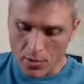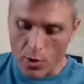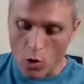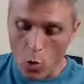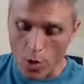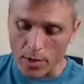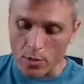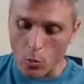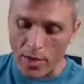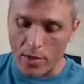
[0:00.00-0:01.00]
The
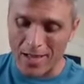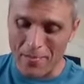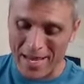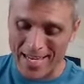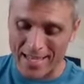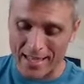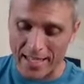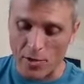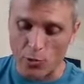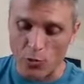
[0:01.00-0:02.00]
court will
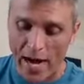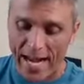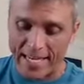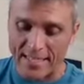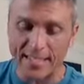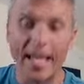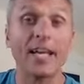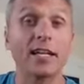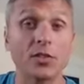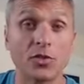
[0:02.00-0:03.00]
immediately raise
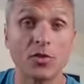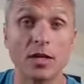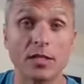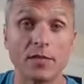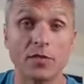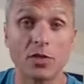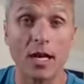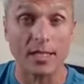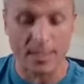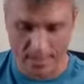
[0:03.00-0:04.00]
a constructive
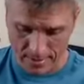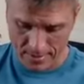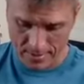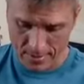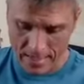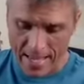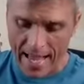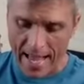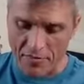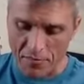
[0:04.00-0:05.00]
trust
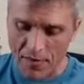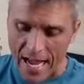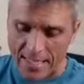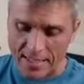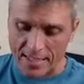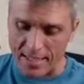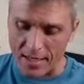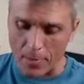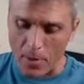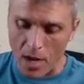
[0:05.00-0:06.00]
and fasten
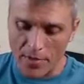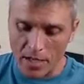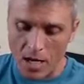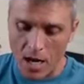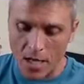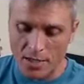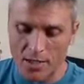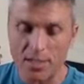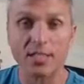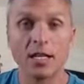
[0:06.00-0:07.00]
it upon the
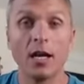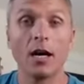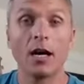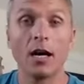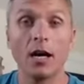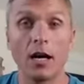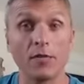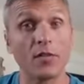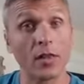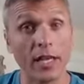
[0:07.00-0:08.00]
conscience
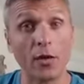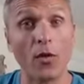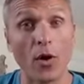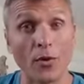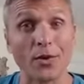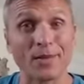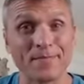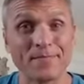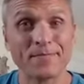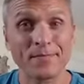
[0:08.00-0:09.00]
of the legal owner.
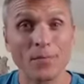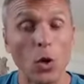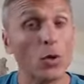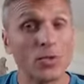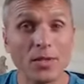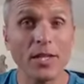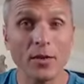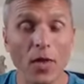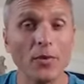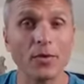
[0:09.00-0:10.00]
Who's the
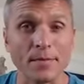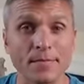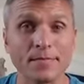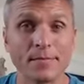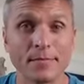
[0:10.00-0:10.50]
legal owner?